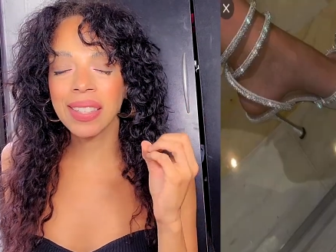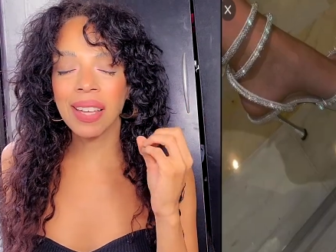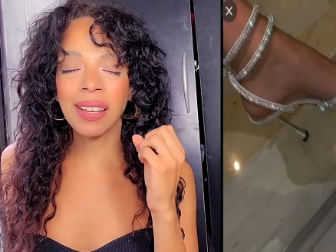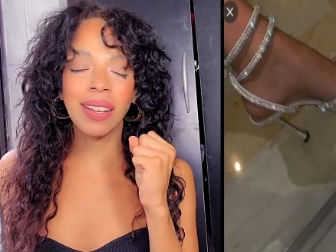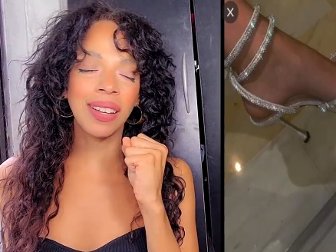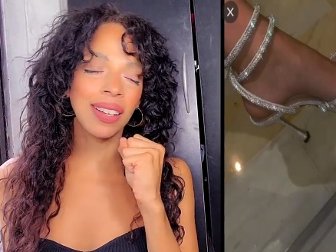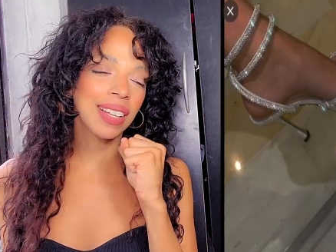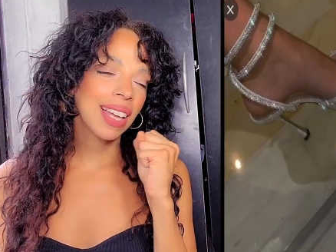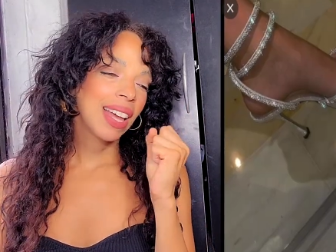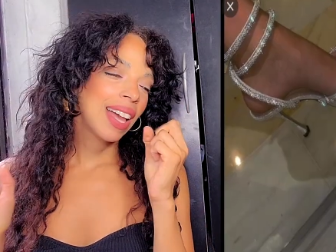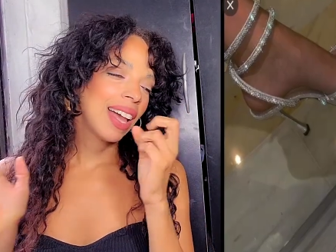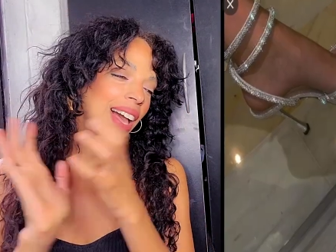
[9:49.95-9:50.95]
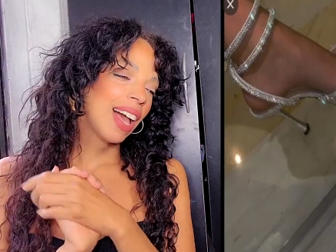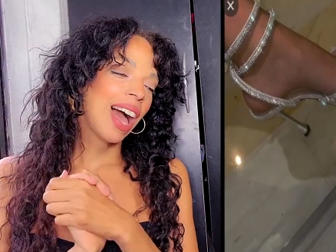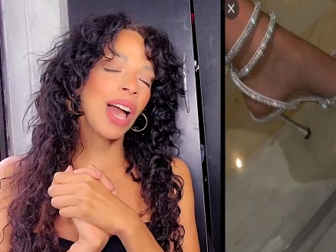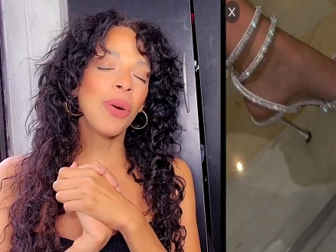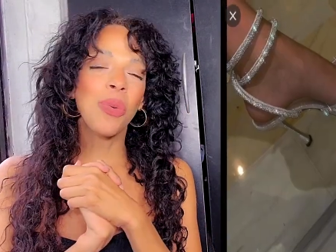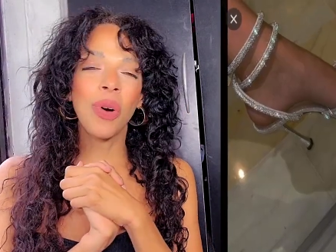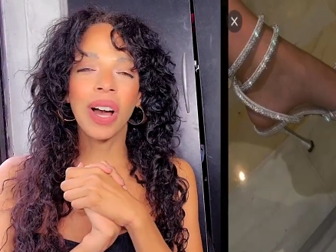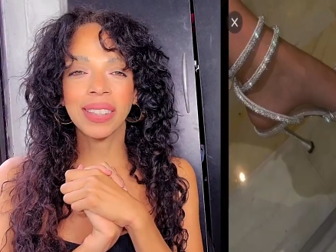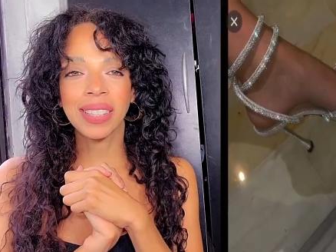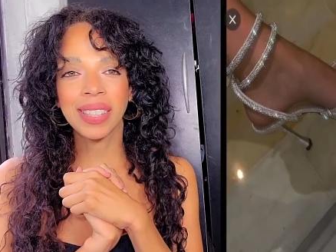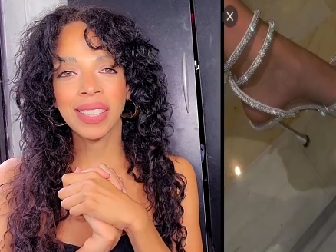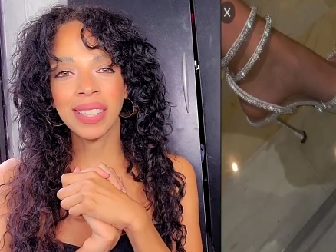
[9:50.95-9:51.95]
Ugh, I
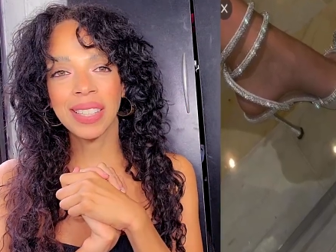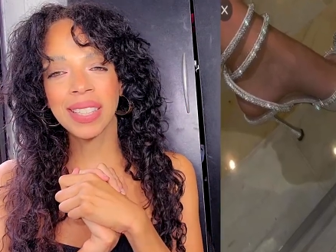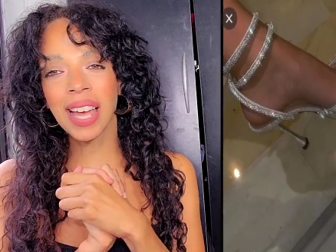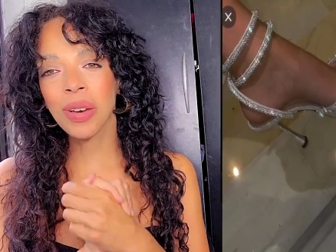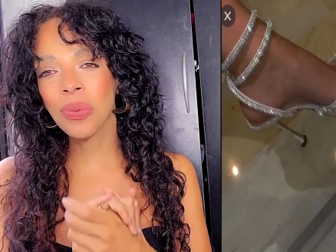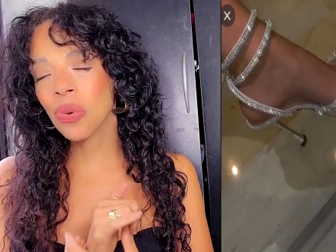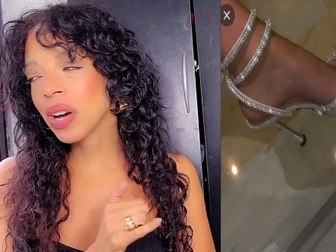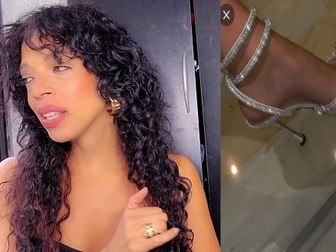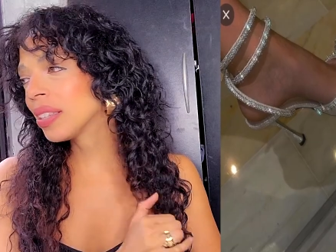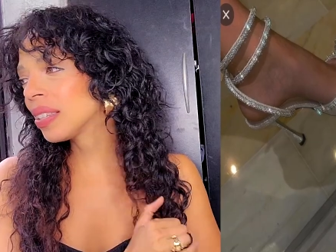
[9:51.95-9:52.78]
want these. I want